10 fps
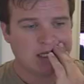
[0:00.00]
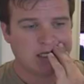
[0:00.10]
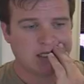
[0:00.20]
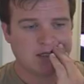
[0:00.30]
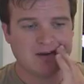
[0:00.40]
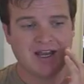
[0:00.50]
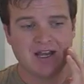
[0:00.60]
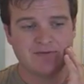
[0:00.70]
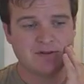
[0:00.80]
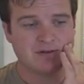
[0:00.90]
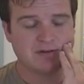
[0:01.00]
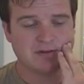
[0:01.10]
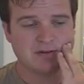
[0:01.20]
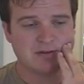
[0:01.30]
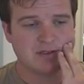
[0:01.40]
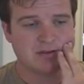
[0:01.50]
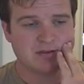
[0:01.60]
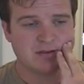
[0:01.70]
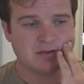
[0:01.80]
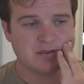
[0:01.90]
you know, after
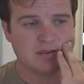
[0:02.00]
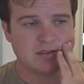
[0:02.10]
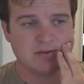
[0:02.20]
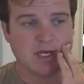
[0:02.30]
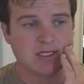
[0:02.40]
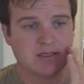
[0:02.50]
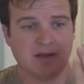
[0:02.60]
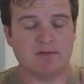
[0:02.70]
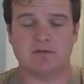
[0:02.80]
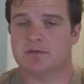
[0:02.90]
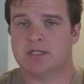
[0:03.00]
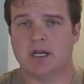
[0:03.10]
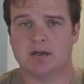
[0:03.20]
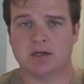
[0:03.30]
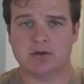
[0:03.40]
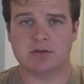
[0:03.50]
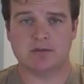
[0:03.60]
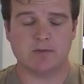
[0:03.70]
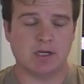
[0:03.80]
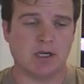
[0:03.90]
2011, we'll see how it goes.
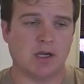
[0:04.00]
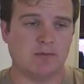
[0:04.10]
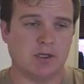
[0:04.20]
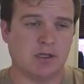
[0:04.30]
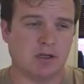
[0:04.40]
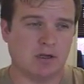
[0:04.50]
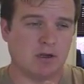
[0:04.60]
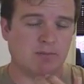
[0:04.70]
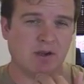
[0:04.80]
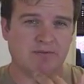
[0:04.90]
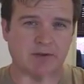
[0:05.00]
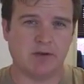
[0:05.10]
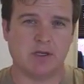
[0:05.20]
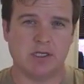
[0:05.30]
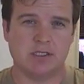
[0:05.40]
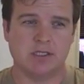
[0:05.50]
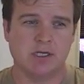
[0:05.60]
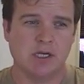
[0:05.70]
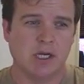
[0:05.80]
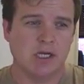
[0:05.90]
But, I mean, my fear is,
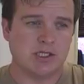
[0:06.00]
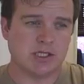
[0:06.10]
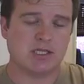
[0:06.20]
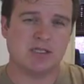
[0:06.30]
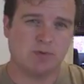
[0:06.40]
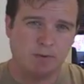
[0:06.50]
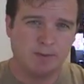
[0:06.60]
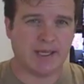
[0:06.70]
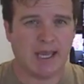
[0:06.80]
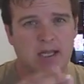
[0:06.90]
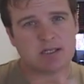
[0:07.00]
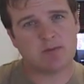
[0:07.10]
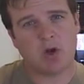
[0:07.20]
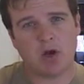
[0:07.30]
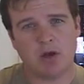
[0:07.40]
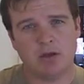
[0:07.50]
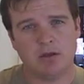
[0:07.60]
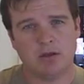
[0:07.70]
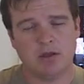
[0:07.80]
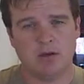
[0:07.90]
just as we began small
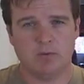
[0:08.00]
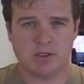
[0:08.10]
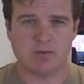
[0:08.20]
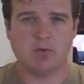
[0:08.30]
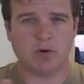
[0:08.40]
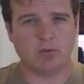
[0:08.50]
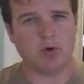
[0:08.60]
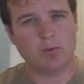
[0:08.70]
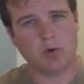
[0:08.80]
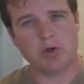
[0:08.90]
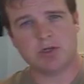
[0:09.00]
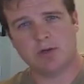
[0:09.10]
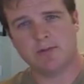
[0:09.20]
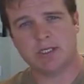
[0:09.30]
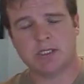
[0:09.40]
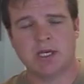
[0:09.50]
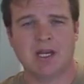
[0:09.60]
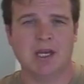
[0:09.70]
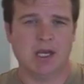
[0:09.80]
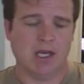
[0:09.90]
and went to more and more tournaments,
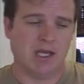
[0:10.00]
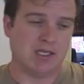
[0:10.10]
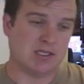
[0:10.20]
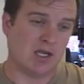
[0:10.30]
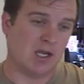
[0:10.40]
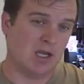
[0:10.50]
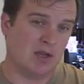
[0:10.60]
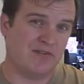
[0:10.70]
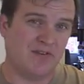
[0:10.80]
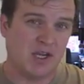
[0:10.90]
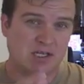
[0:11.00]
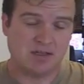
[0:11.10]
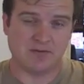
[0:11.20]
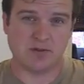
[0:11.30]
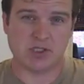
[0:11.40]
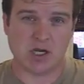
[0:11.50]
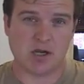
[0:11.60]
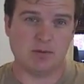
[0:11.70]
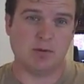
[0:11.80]
as I find a different job